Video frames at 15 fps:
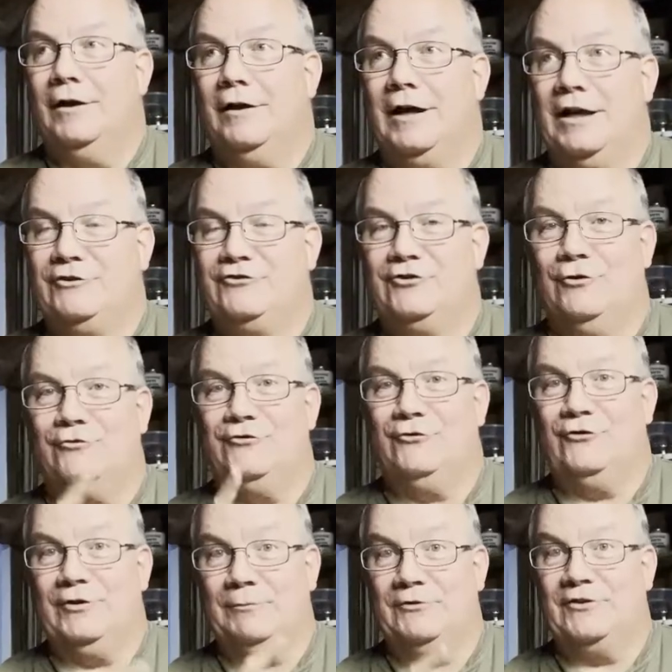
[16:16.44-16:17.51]
I showed you
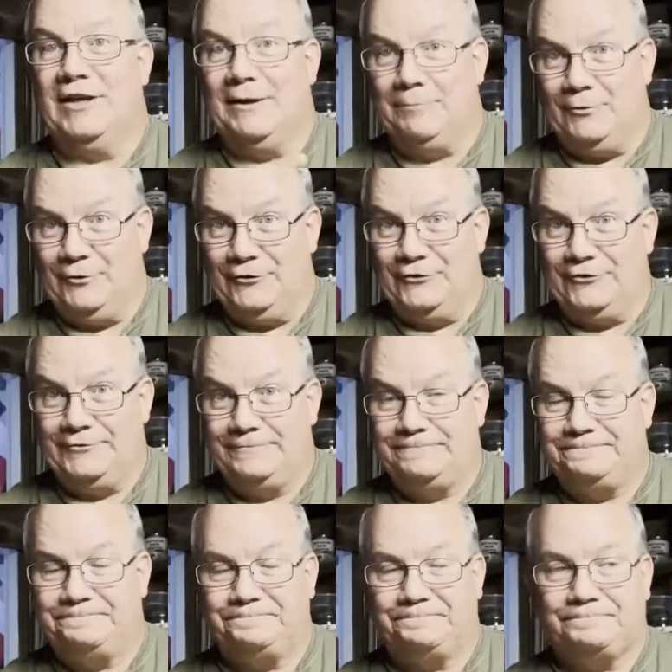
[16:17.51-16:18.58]
some samples,
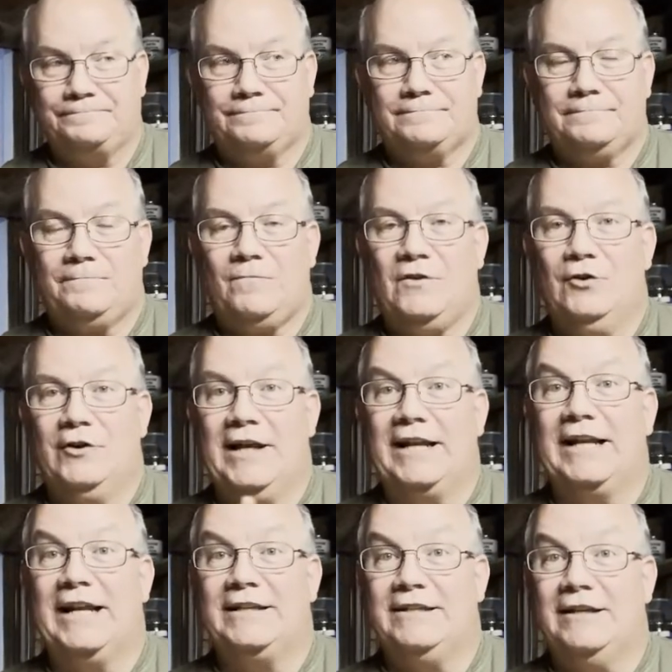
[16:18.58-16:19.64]
you'll get
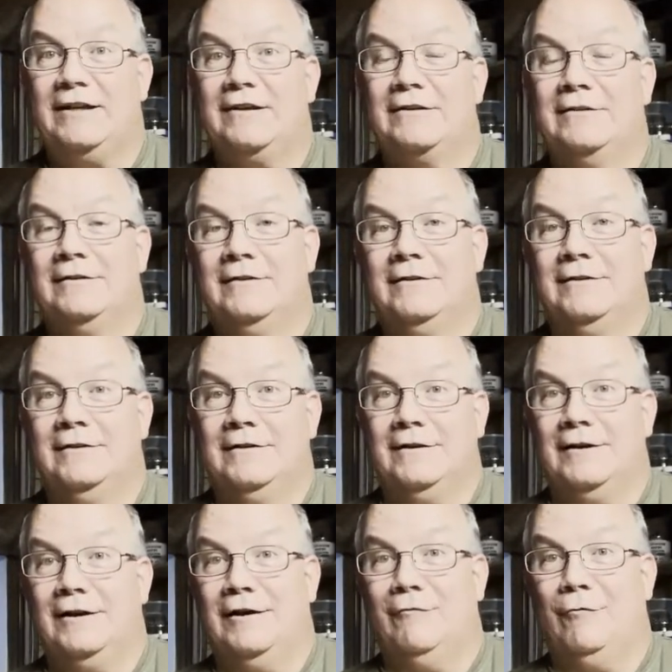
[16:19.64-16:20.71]
an idea
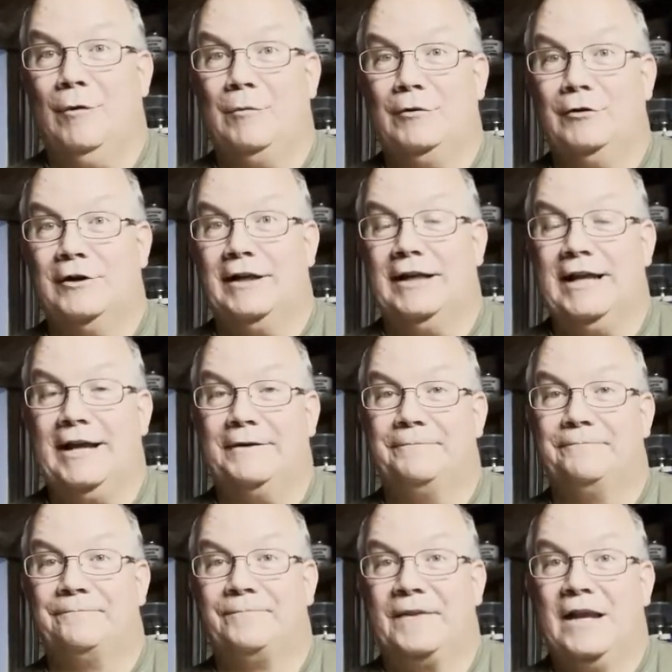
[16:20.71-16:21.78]
uh, of what we're looking at.
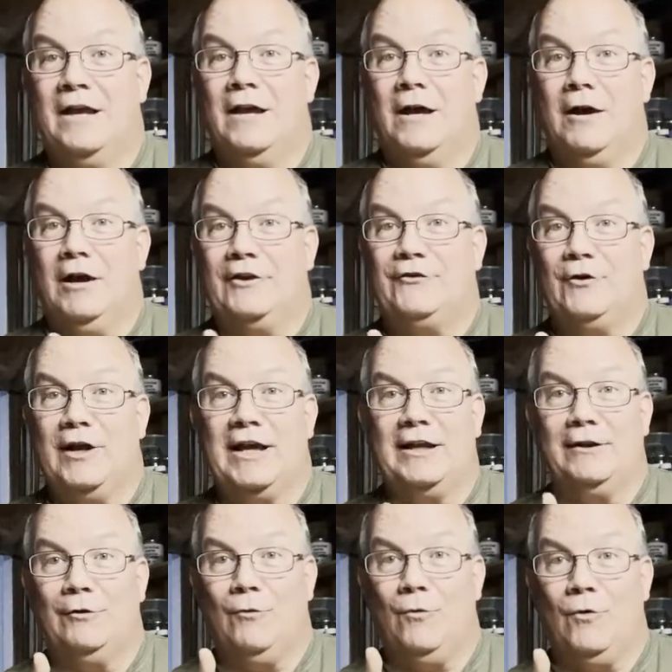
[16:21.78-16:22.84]
All right, so I got a
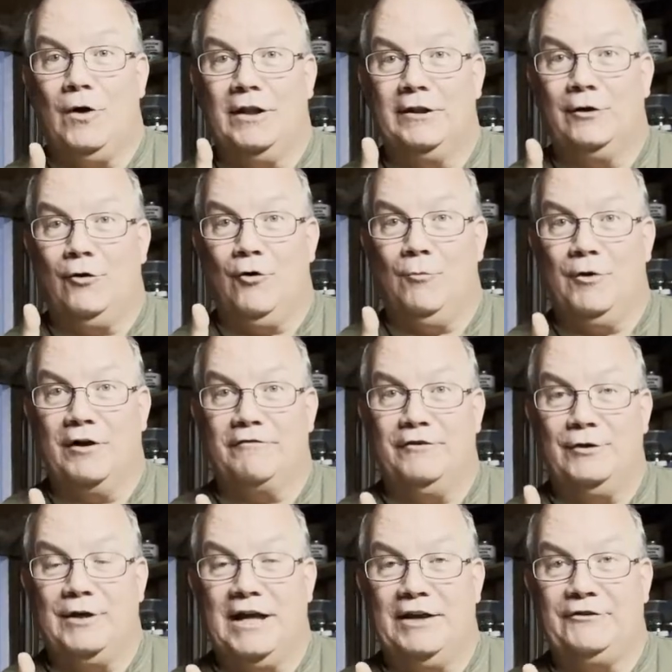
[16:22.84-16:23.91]
little, a little homework for
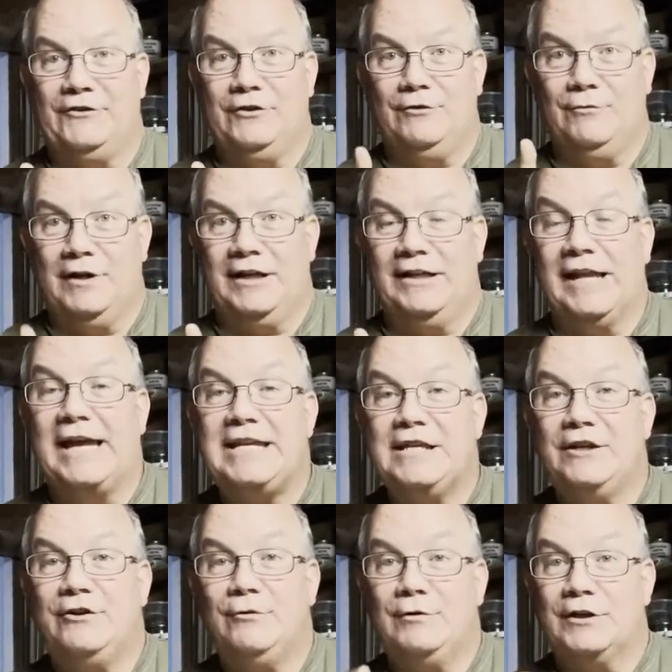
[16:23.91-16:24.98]
you guys to do. What I'd like you
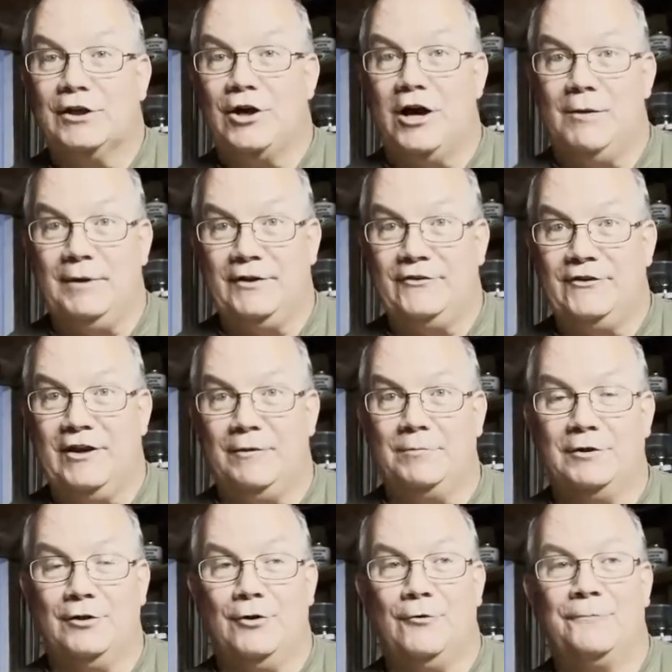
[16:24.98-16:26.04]
to do in the comments down
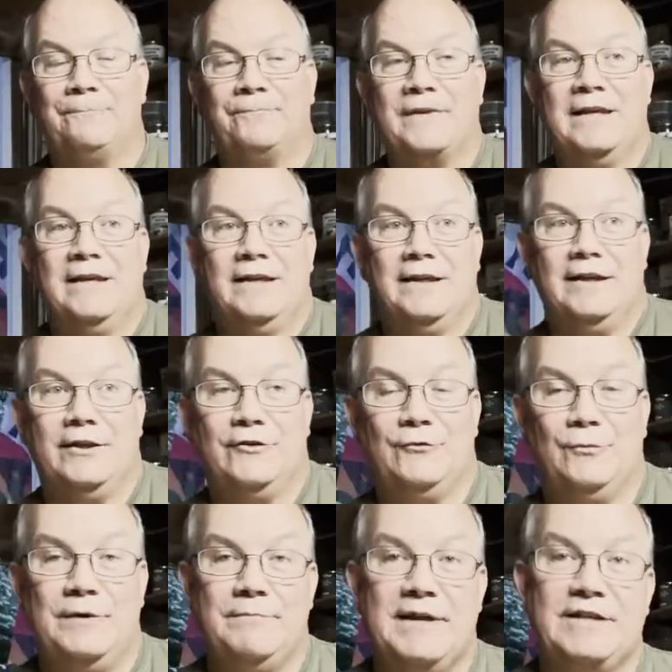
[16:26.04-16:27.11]
below is
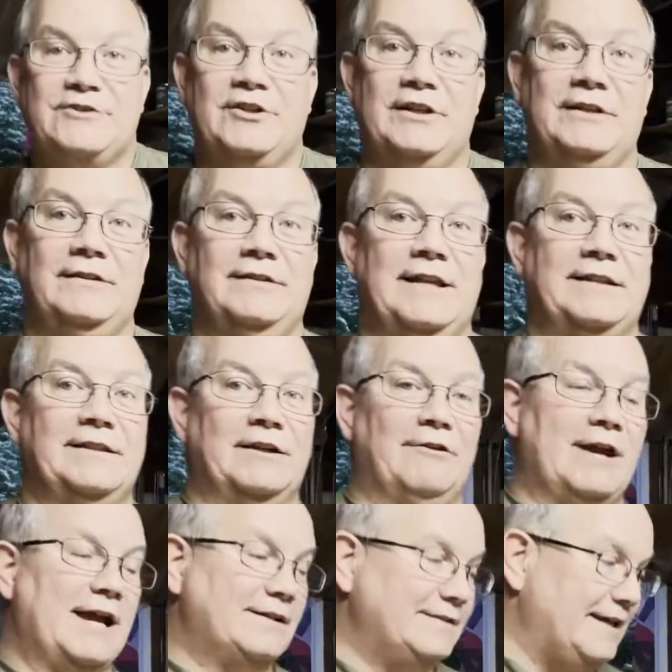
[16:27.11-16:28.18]
we mentioned that the
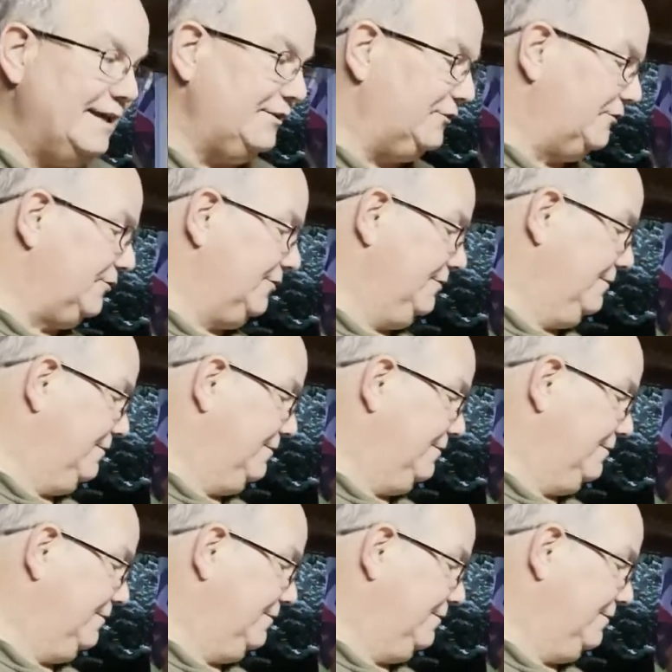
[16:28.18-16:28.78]
cracked ice